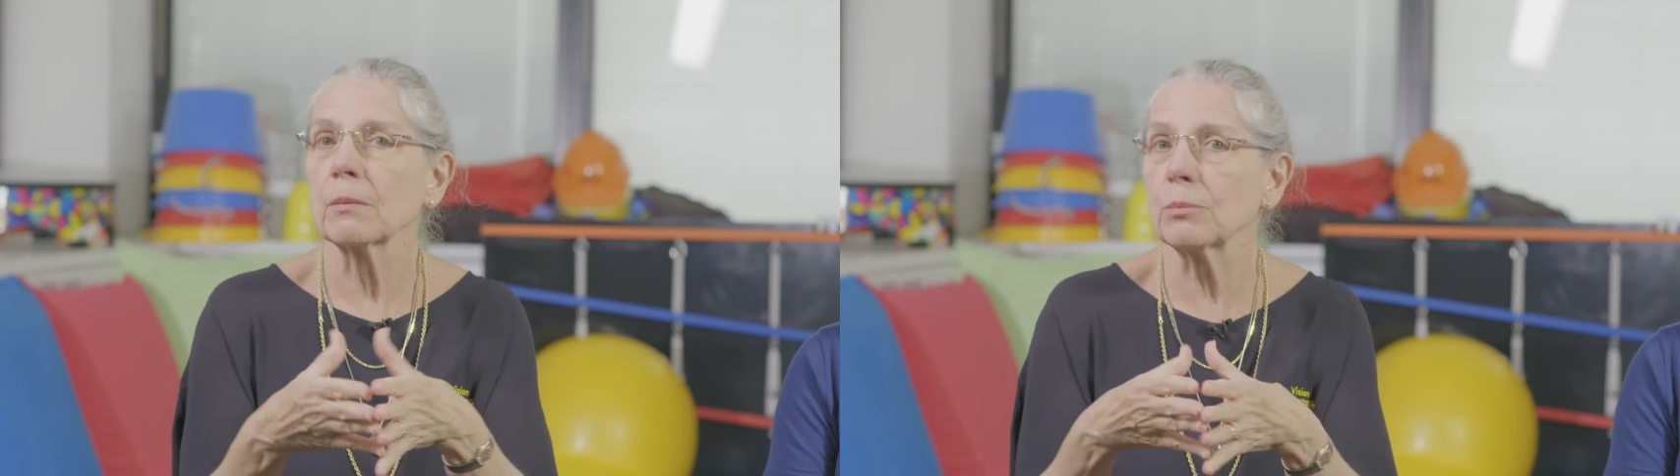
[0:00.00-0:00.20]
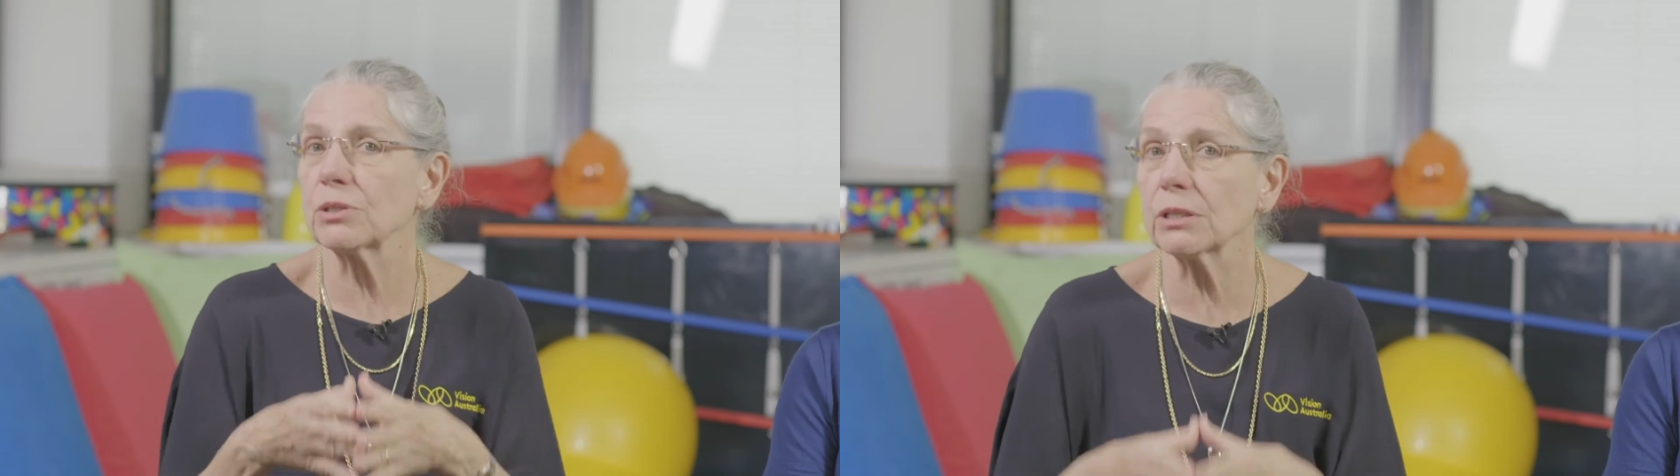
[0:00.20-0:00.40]

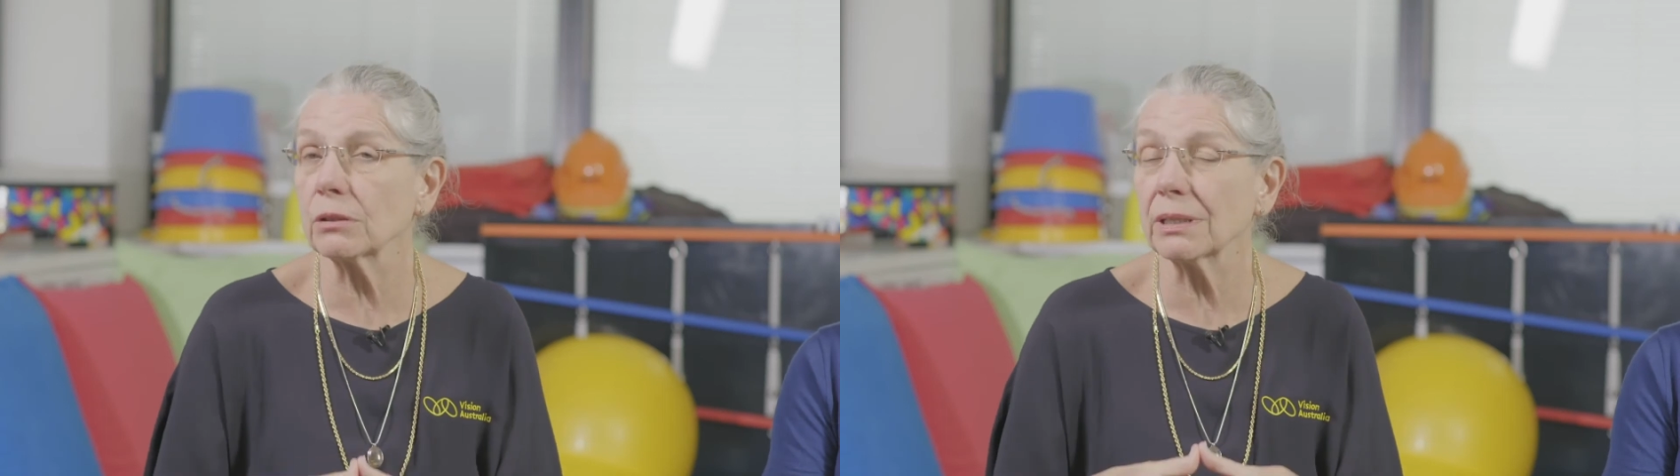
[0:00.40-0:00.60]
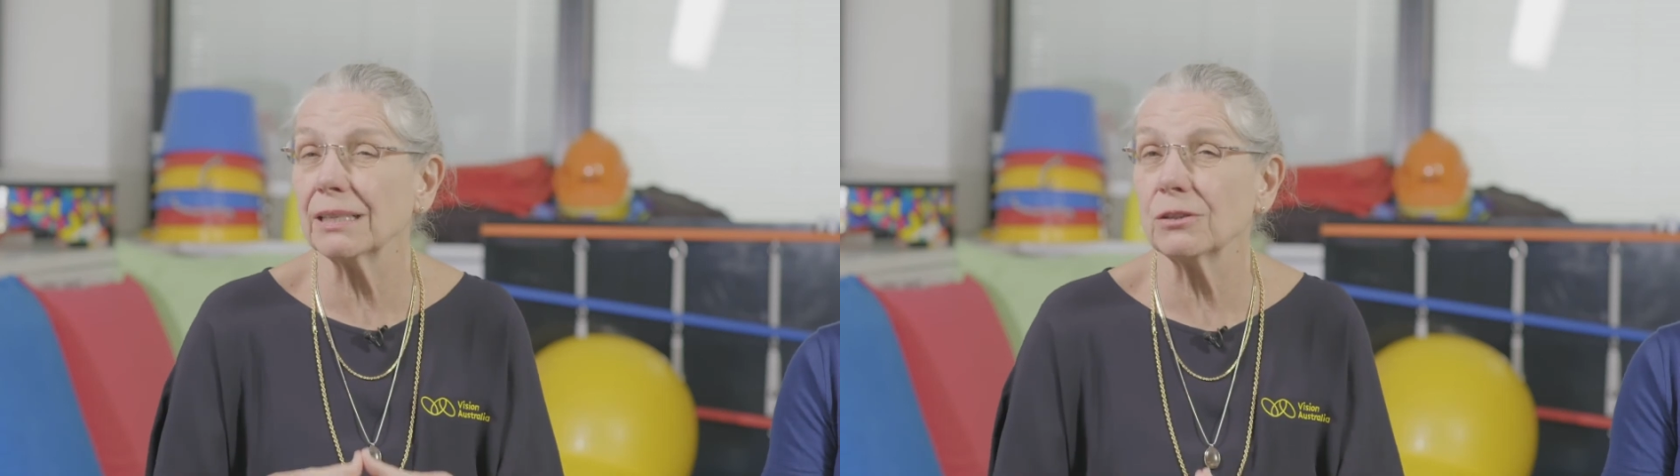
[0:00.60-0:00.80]

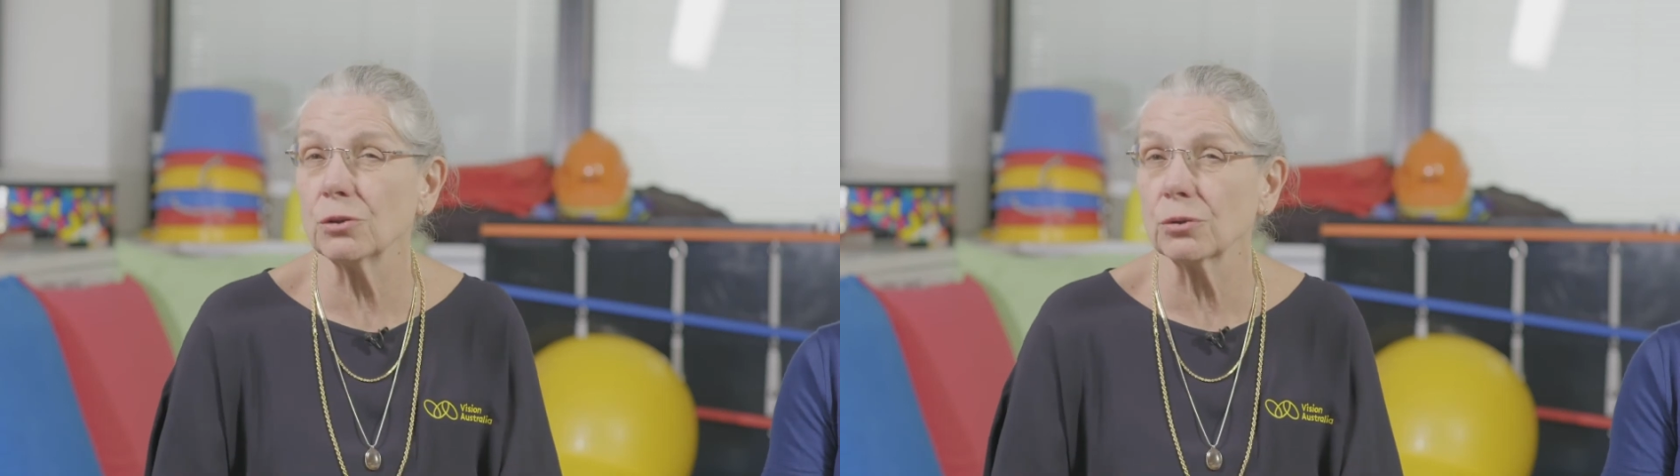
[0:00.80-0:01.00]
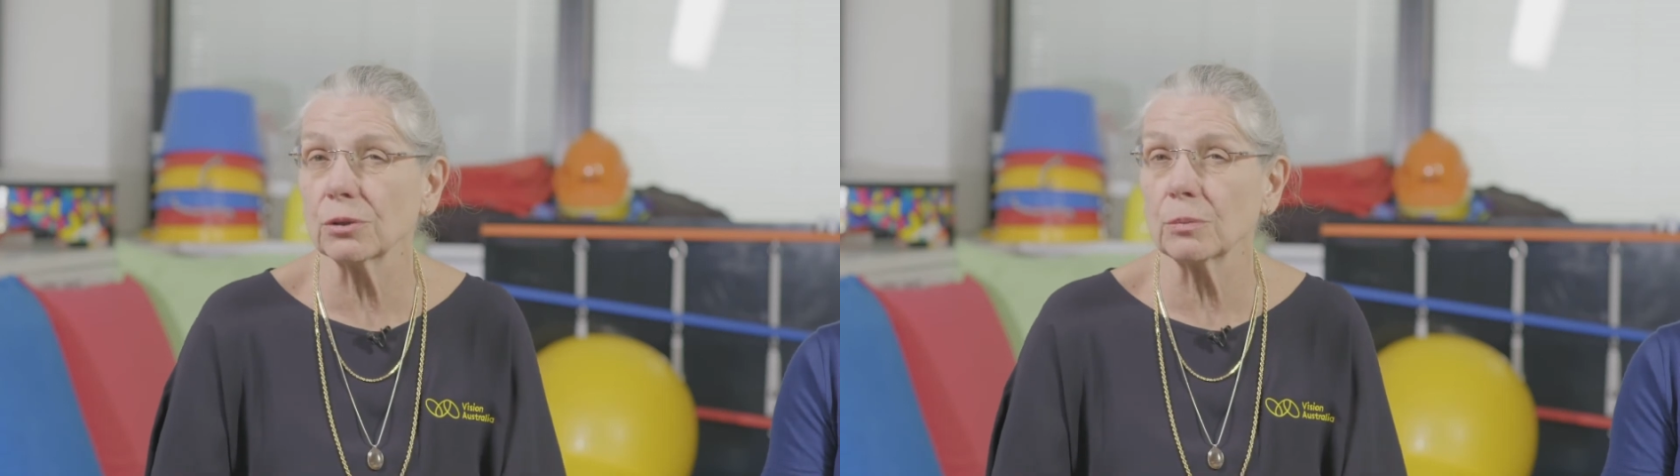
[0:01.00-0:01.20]
particularly in
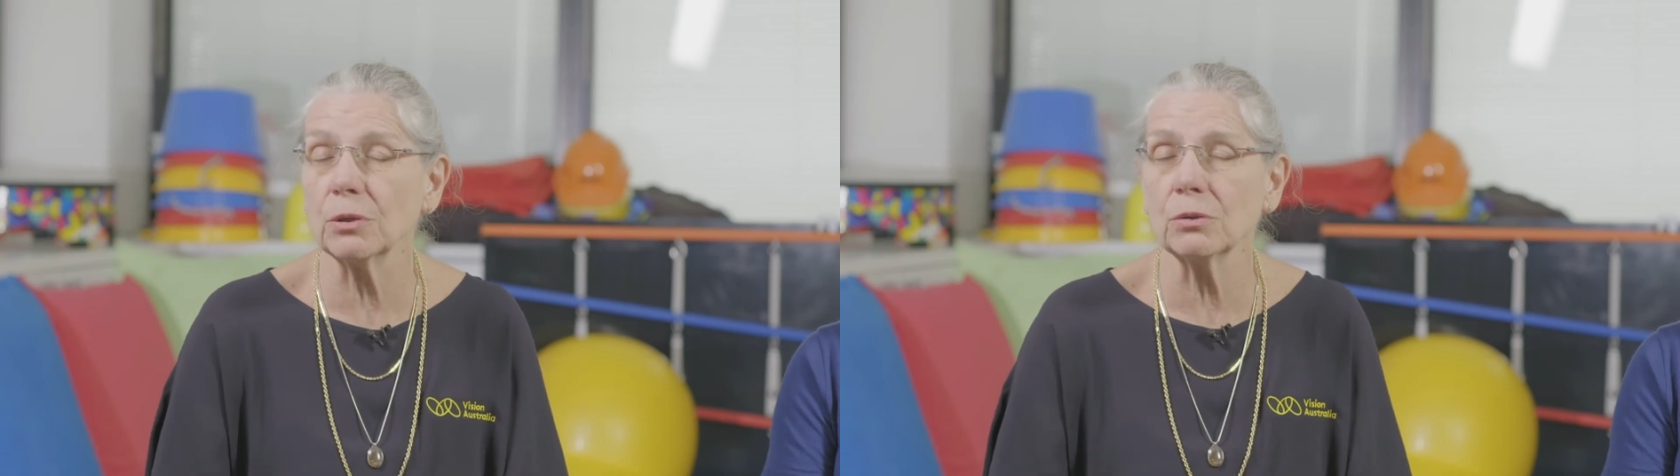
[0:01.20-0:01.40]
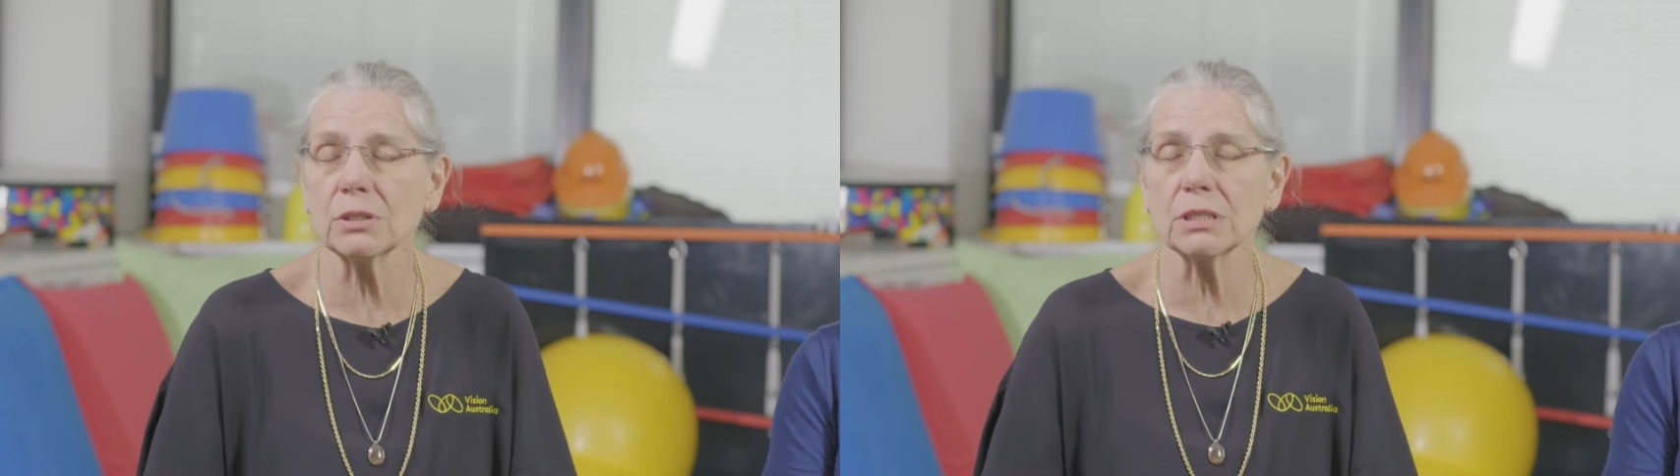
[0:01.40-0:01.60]
your
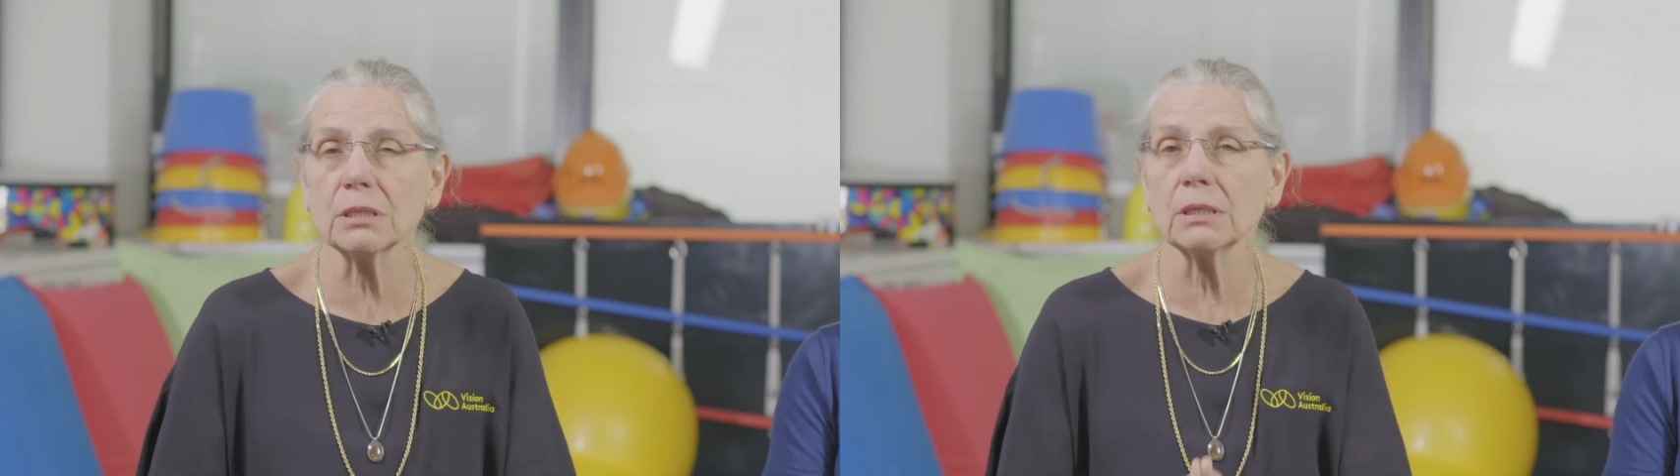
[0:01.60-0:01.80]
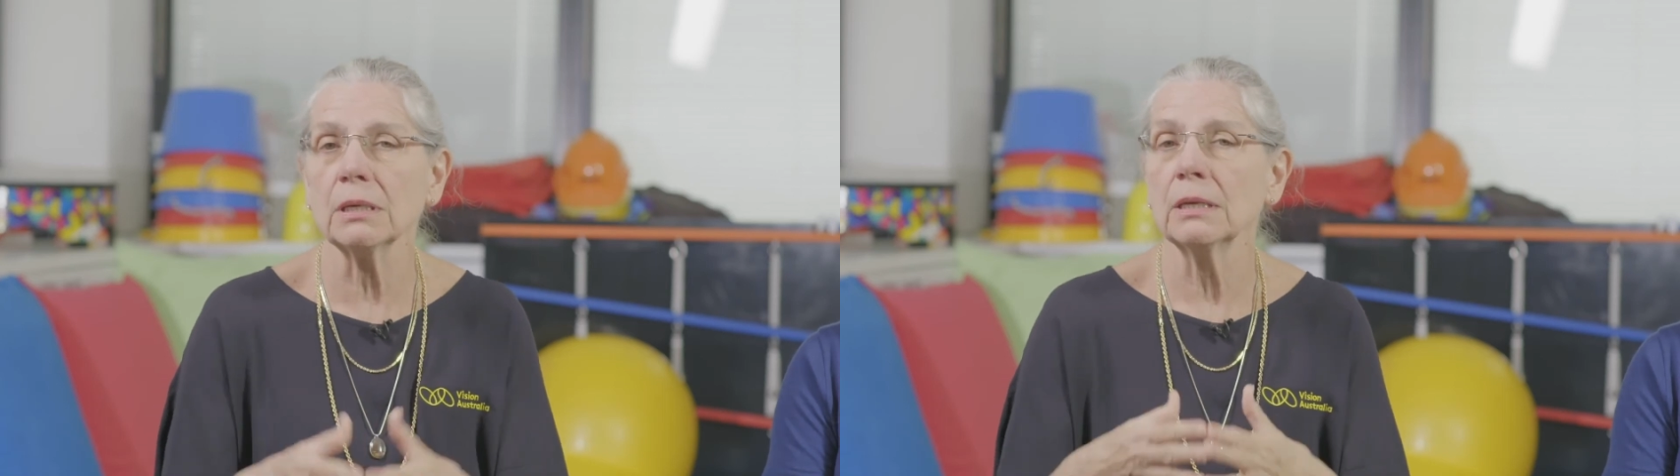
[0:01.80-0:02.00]

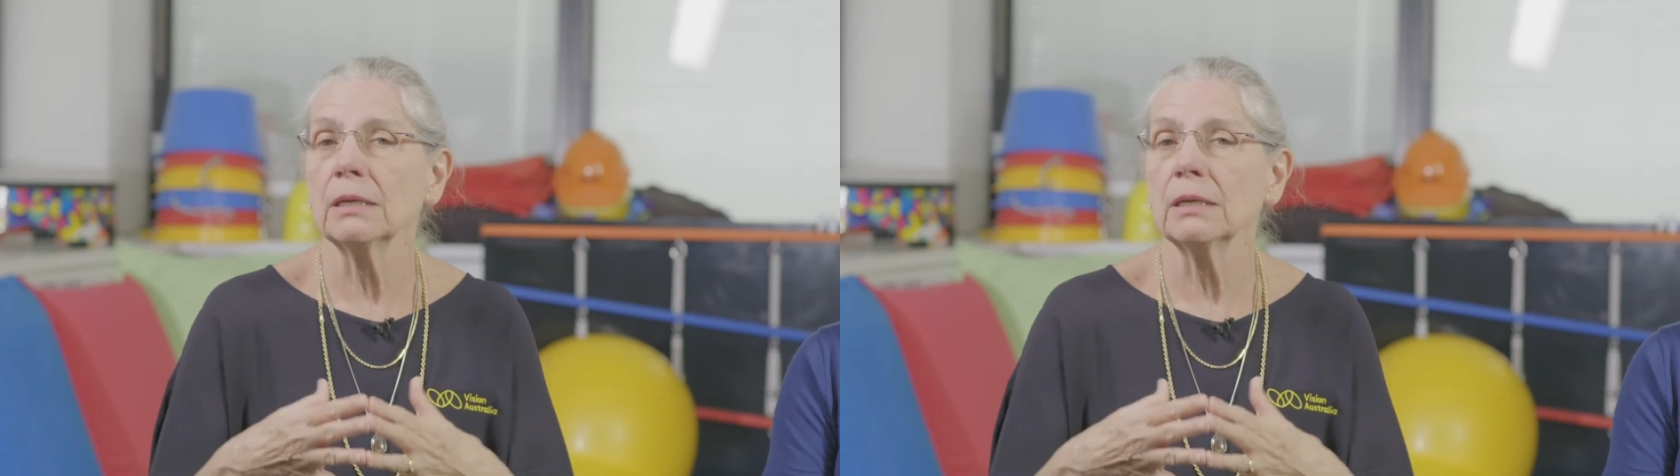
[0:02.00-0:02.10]
community.